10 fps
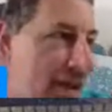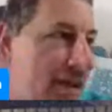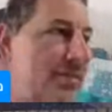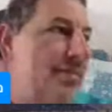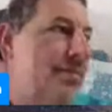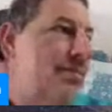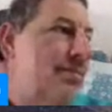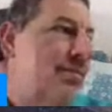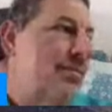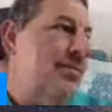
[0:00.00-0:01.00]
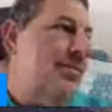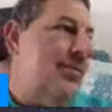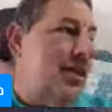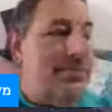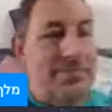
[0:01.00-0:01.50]
well,
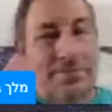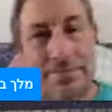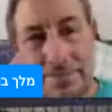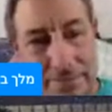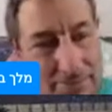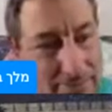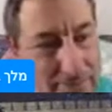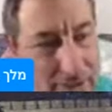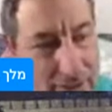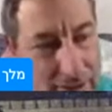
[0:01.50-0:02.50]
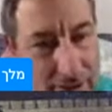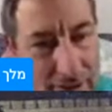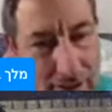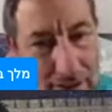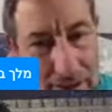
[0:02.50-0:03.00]

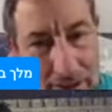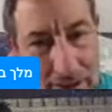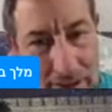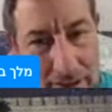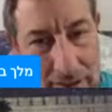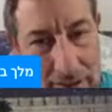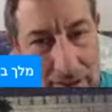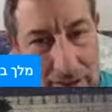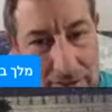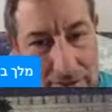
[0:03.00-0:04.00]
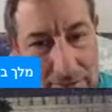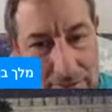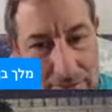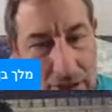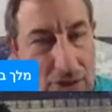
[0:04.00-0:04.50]
no, it does
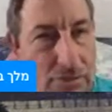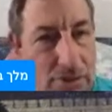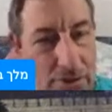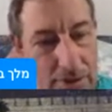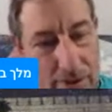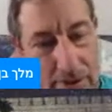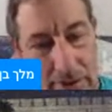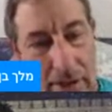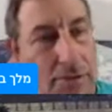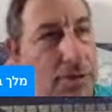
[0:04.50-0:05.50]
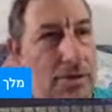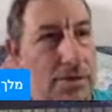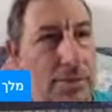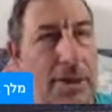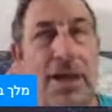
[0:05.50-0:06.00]
not say that. I was thinking of something else.
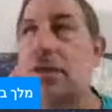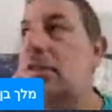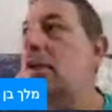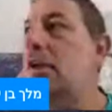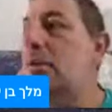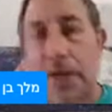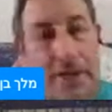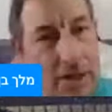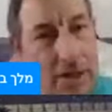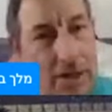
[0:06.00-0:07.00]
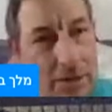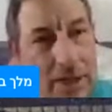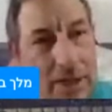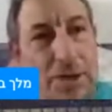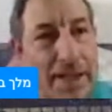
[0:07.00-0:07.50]
But let's pay attention
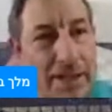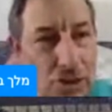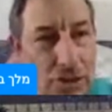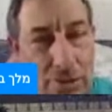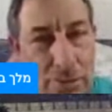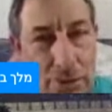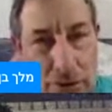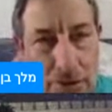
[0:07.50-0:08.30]
to the word Torah.